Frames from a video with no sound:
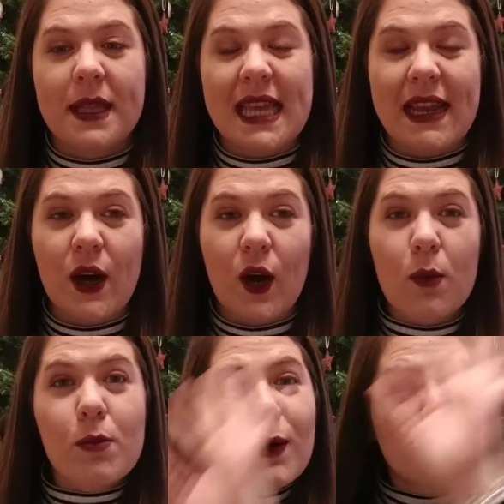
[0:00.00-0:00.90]
there are
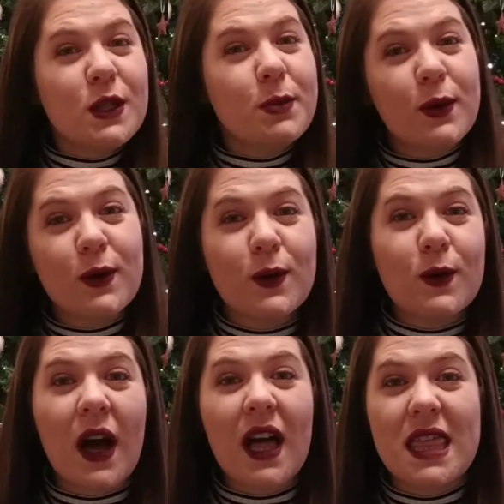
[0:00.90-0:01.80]

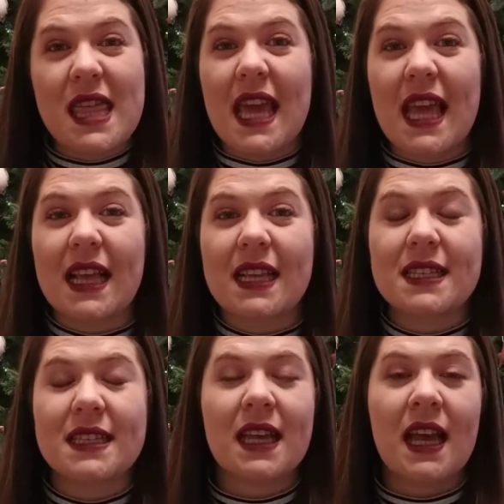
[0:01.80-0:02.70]
multiple
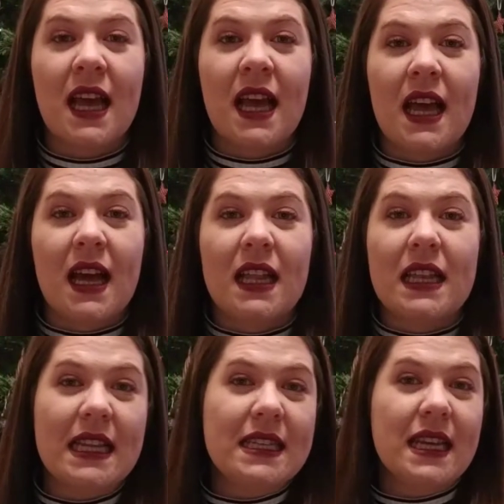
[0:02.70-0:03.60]
things
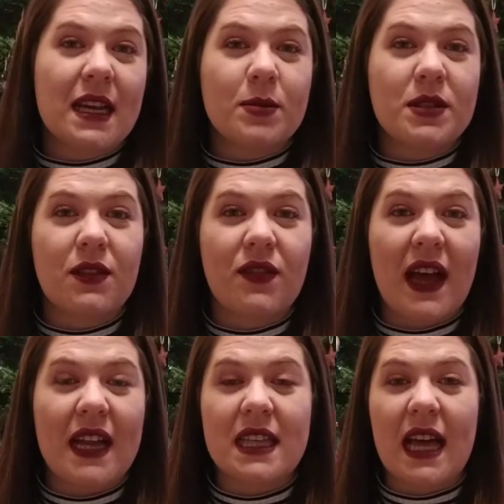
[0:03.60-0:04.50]
leading up to the
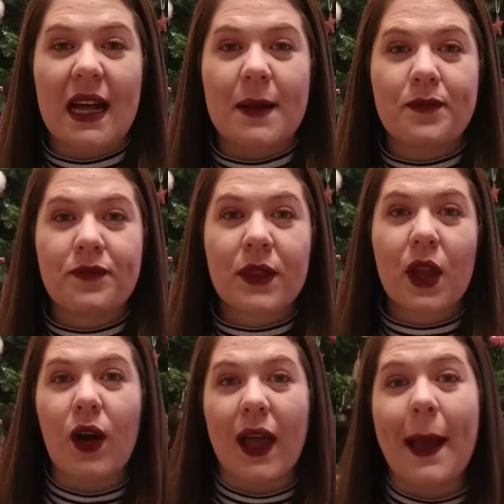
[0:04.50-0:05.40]
fact that
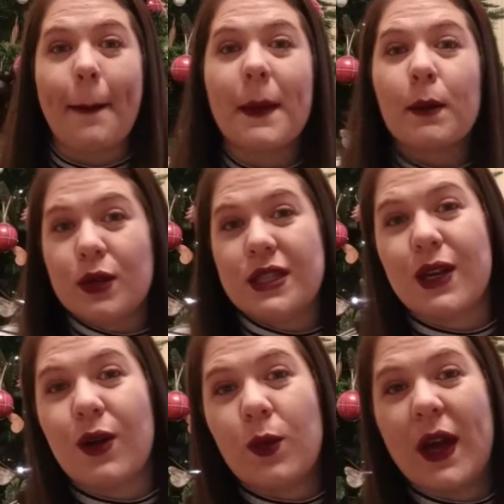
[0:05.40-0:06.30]
I am putting
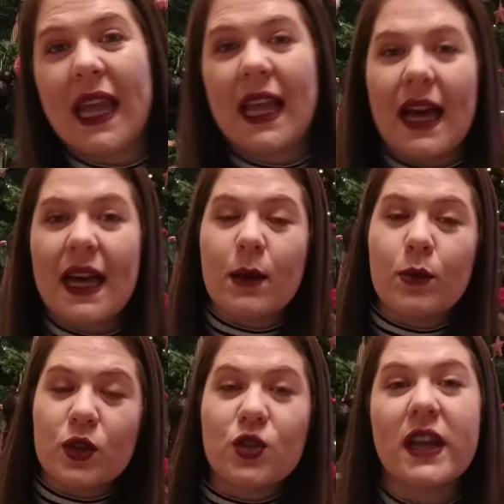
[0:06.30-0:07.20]
on weight and I'm
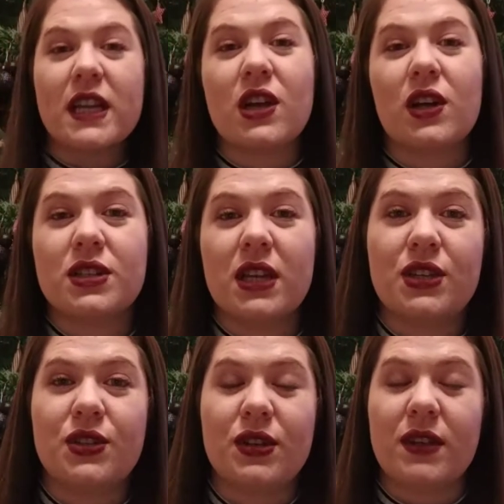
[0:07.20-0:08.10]
not trying as hard as I
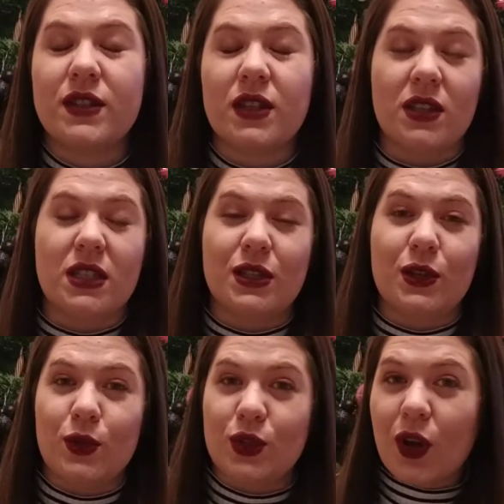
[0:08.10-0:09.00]
should. I've started a
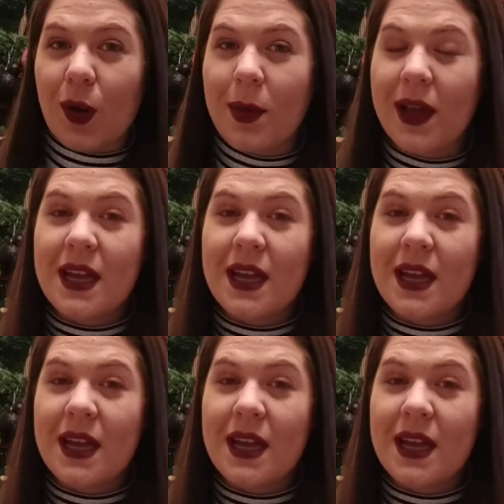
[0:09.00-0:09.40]
new job,